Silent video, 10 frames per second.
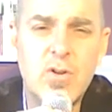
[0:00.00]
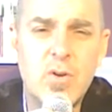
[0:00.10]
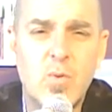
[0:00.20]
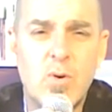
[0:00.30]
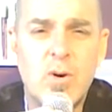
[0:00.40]

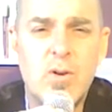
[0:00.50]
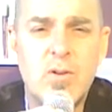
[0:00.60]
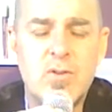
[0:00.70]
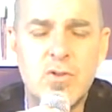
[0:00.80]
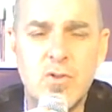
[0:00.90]
word
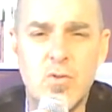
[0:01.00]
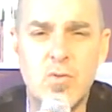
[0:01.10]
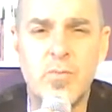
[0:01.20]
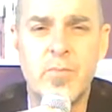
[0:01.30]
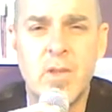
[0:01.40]
to
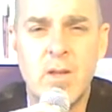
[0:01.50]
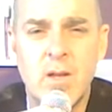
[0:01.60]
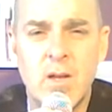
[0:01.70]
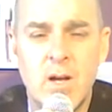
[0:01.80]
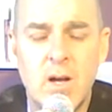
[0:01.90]

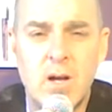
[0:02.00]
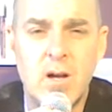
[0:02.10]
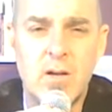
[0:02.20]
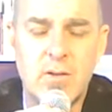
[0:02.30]
uh,